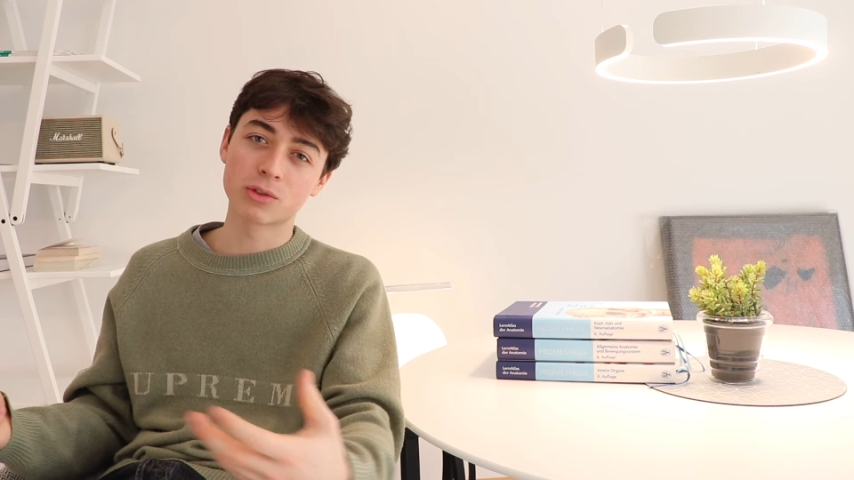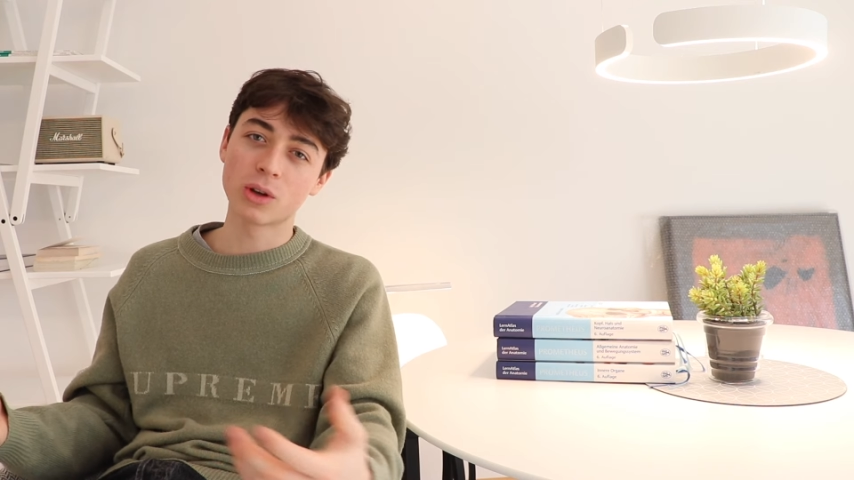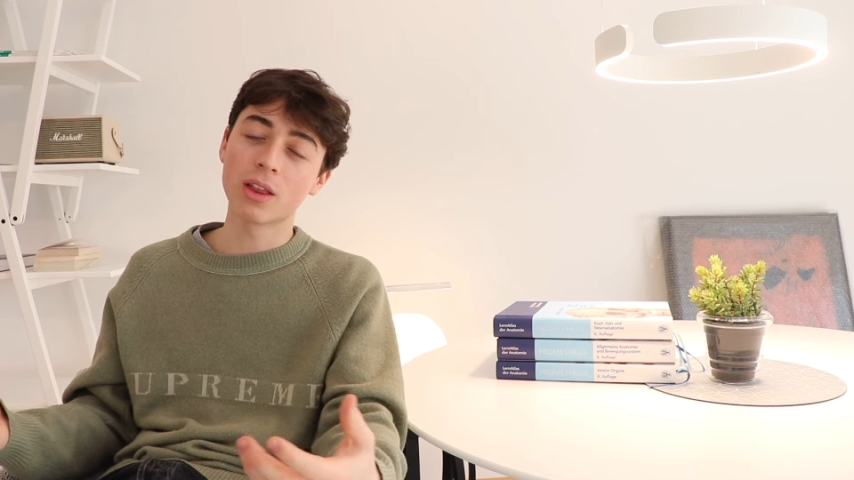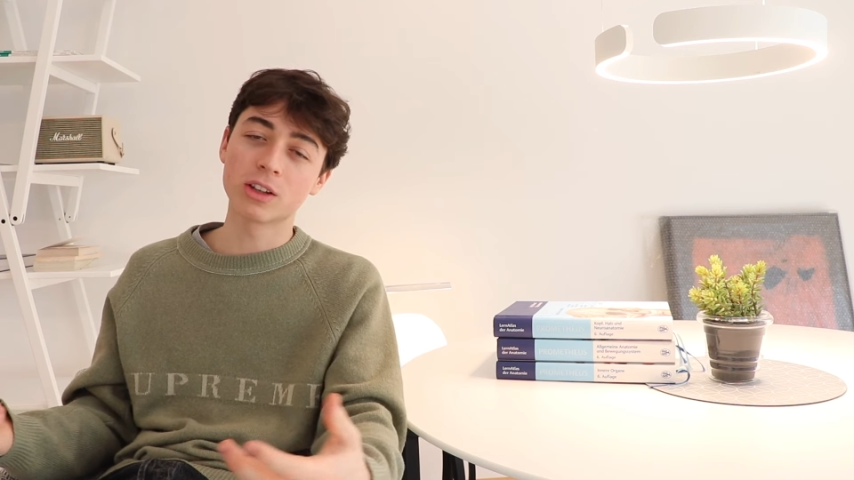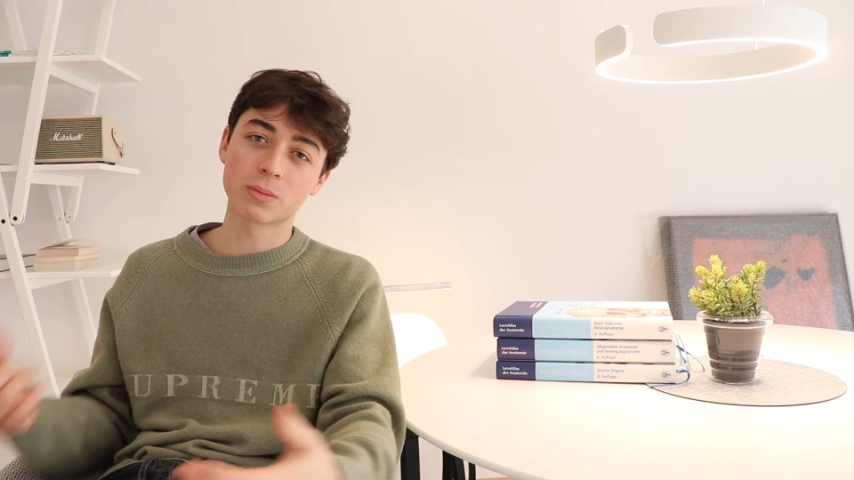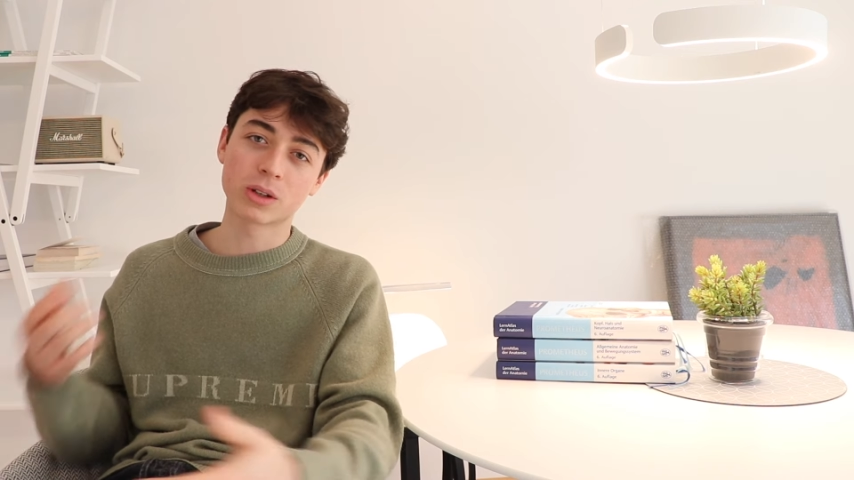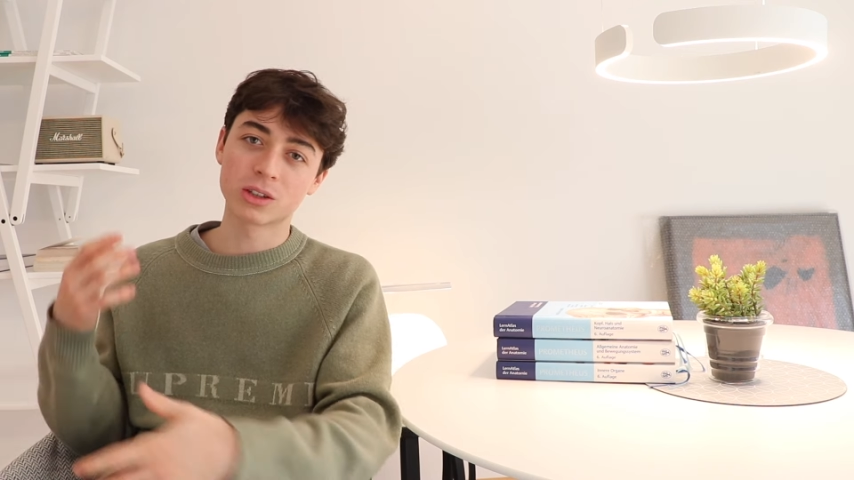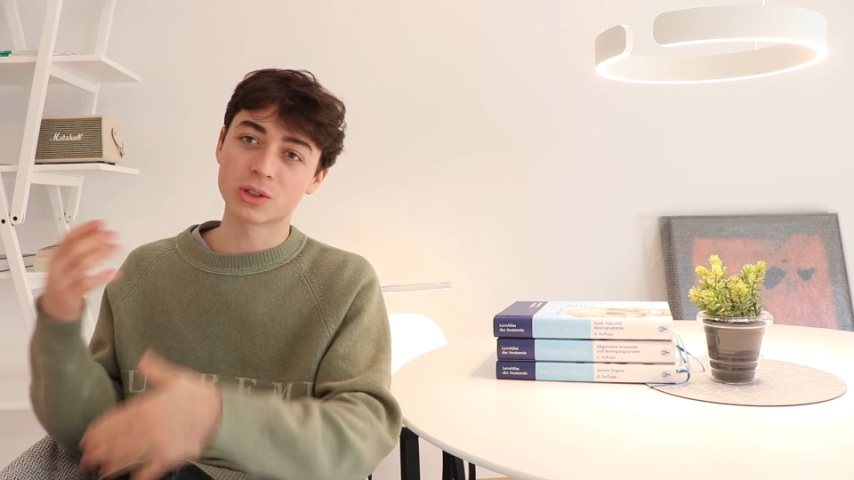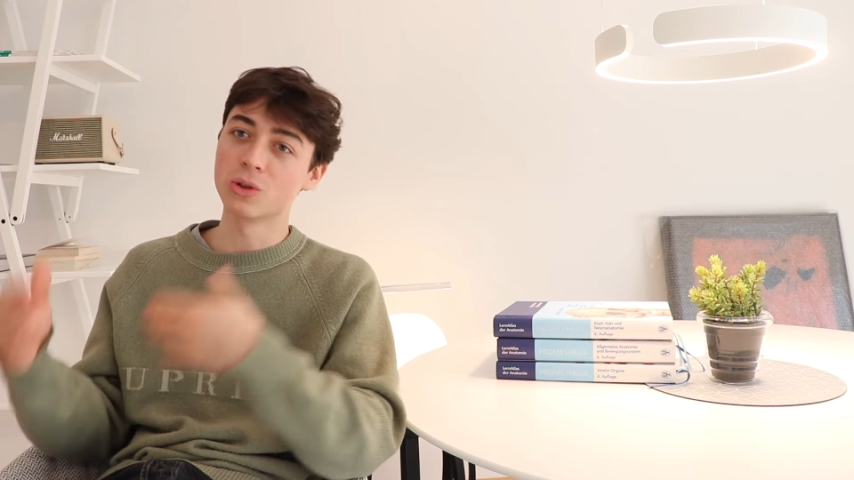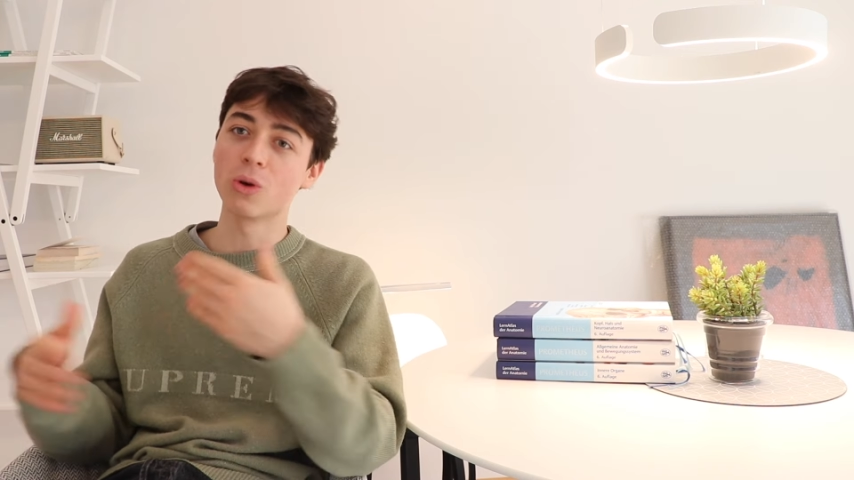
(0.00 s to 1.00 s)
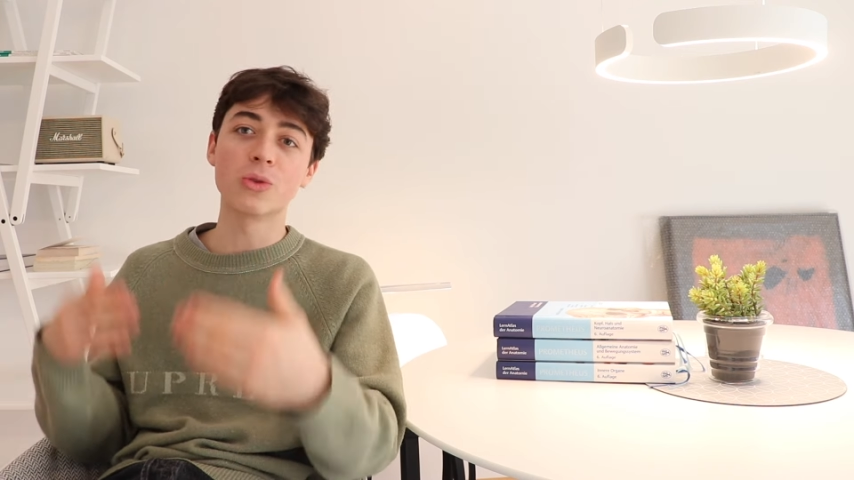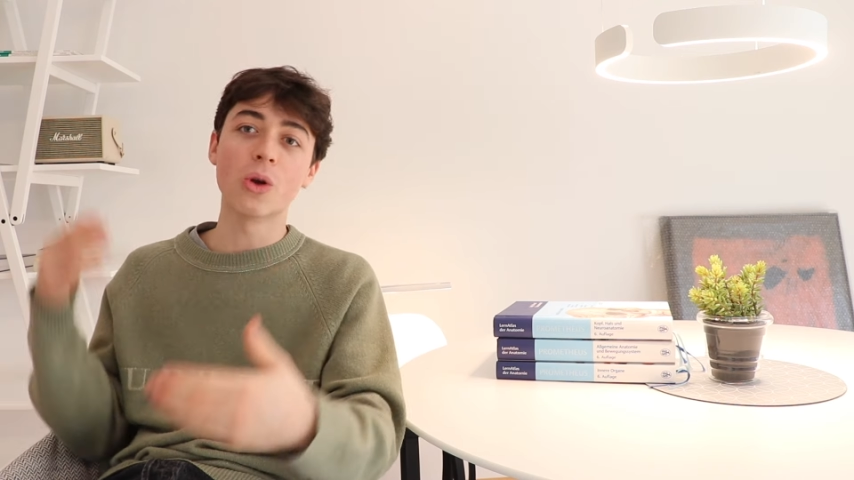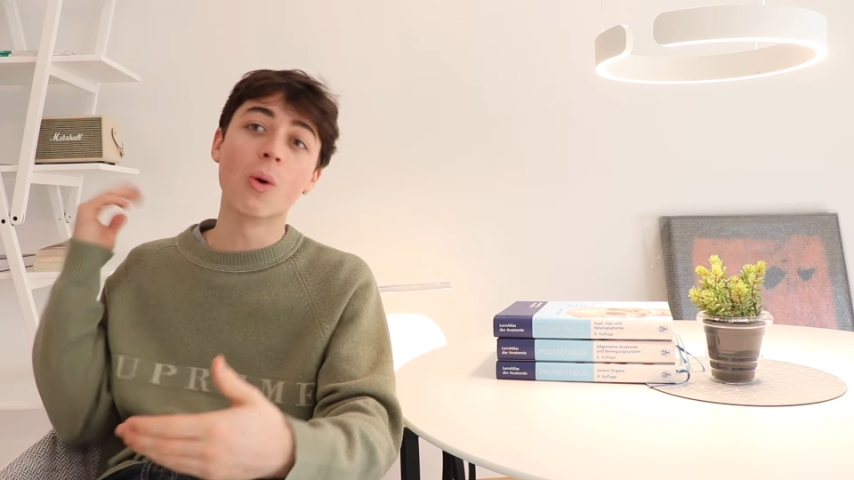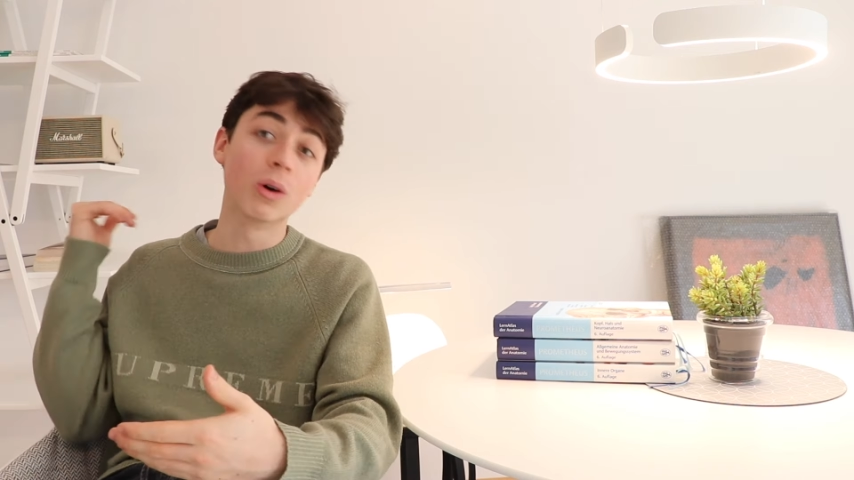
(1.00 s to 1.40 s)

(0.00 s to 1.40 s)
to others because you don't know